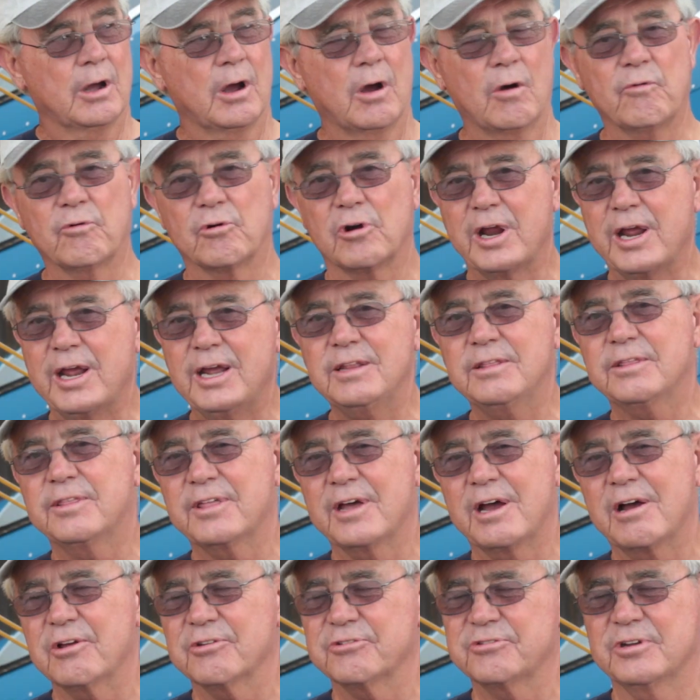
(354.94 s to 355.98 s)
Over
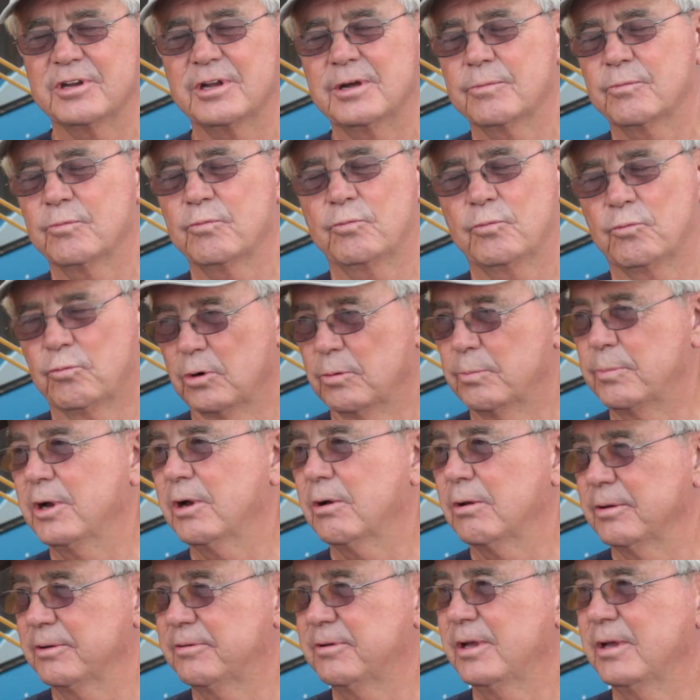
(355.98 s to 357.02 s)
8,000 of them were
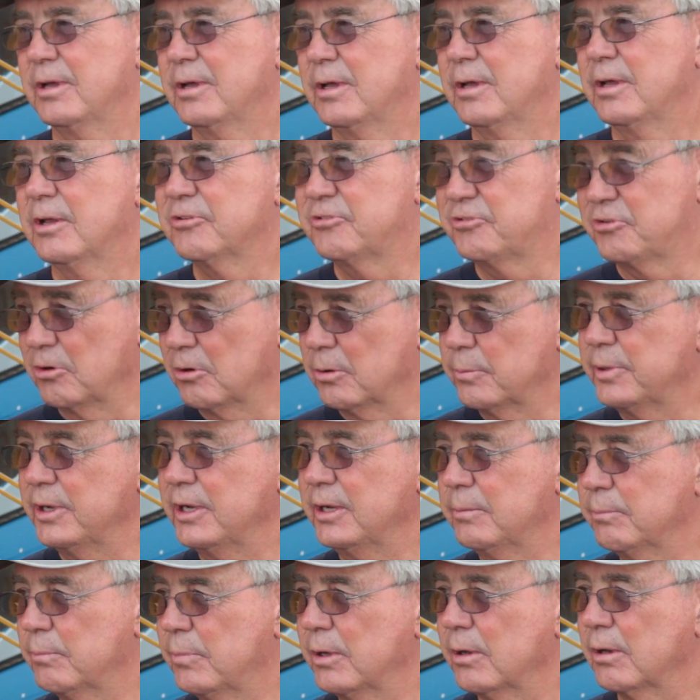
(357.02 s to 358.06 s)
built, still
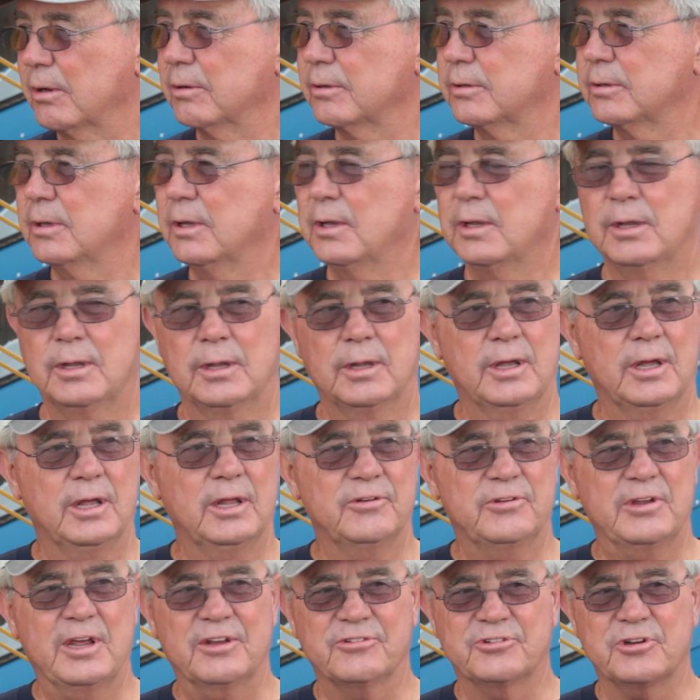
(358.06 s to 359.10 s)
being built. And
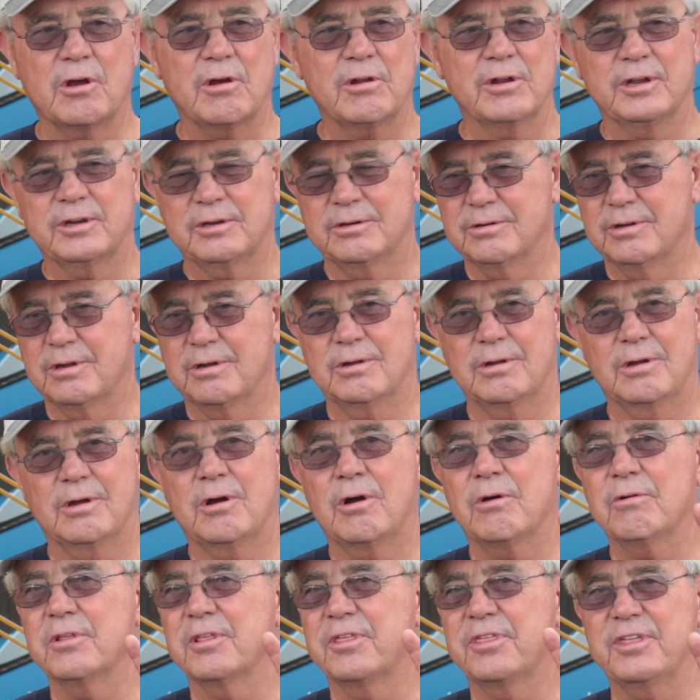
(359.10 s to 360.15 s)
it has all
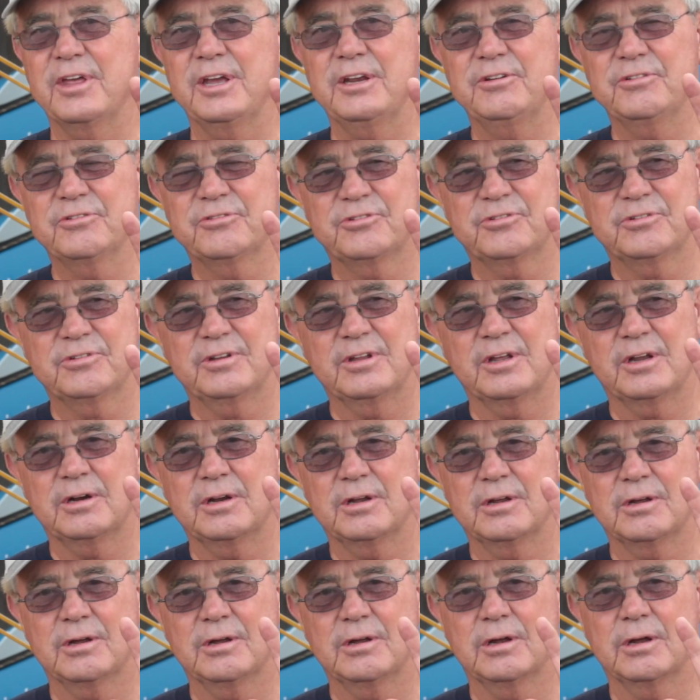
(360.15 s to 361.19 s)
the things
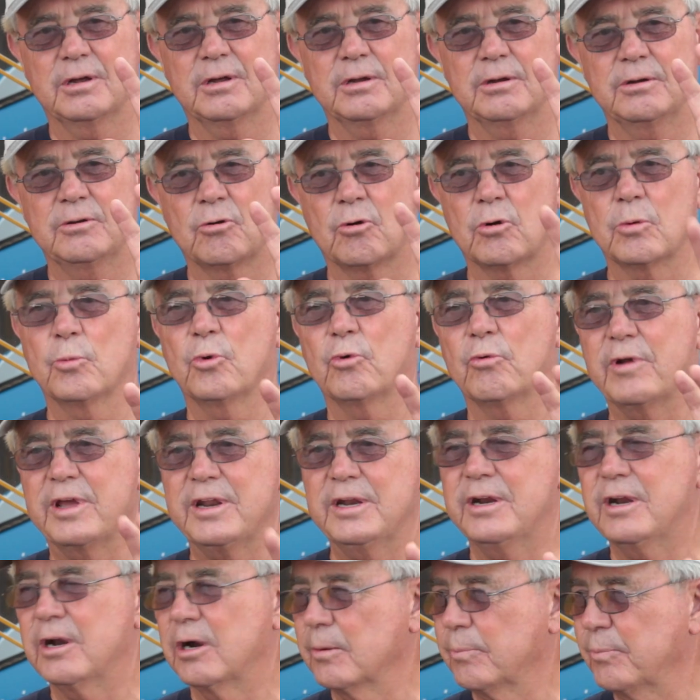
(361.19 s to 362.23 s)
that a normal
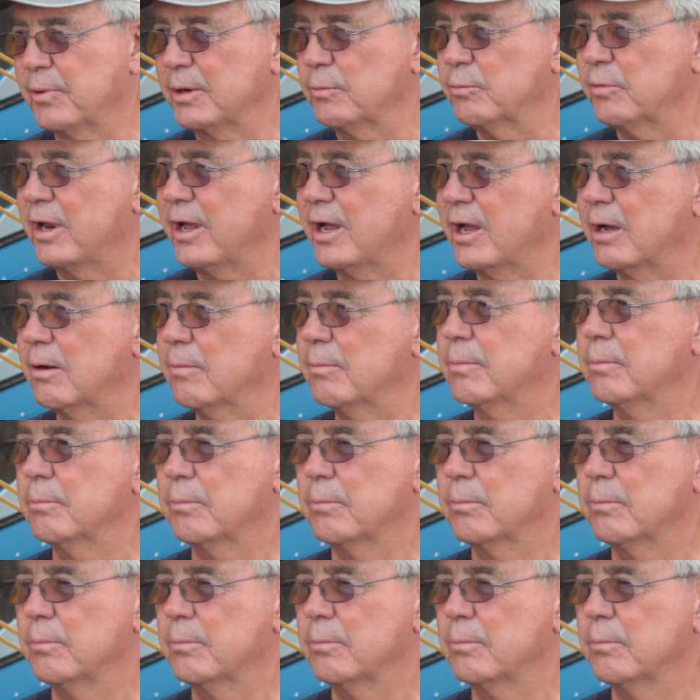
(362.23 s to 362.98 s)
rated airplane would have,